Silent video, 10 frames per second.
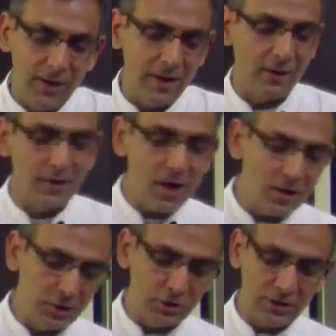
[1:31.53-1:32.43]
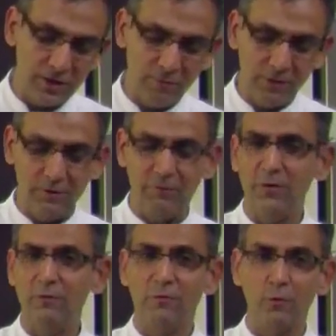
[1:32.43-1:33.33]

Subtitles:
and garnish them with different